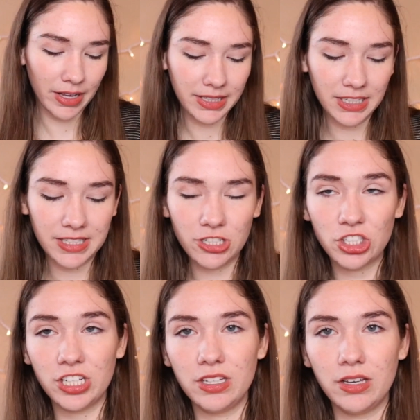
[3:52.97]
In
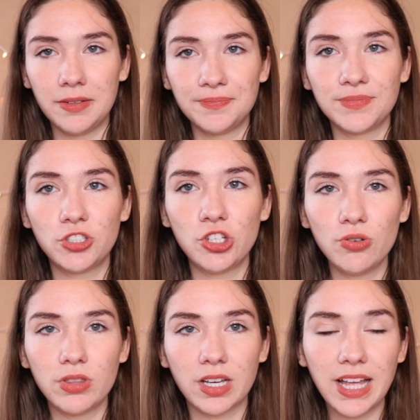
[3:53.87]
addition
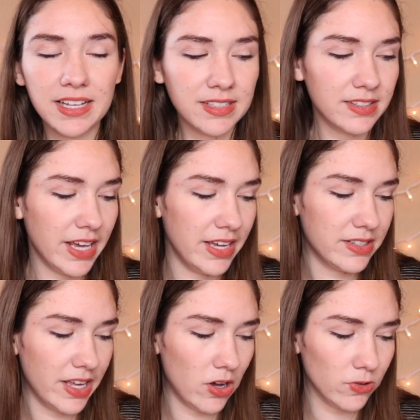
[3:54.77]
to the glasses case,
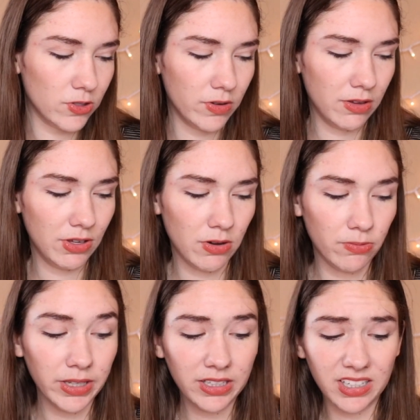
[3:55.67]
they also give you a
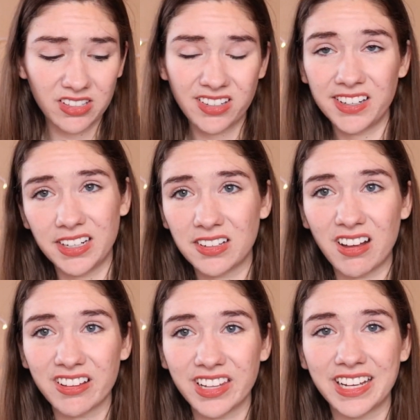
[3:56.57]
really nice cleaning
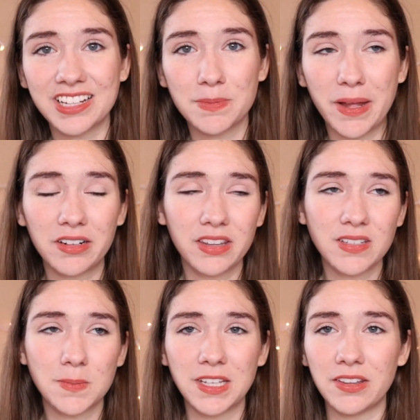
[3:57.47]
cloth. Like, it's better
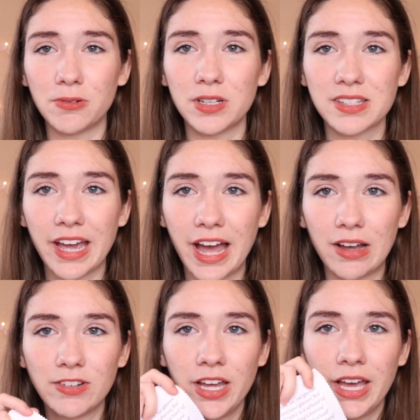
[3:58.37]
than some of the other ones I
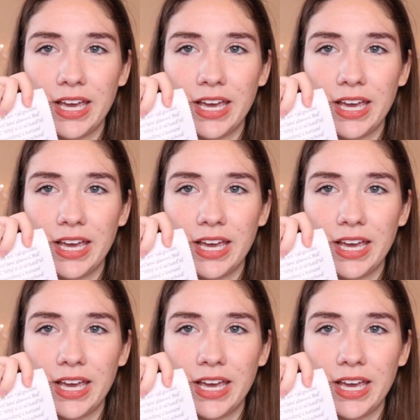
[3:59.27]
have.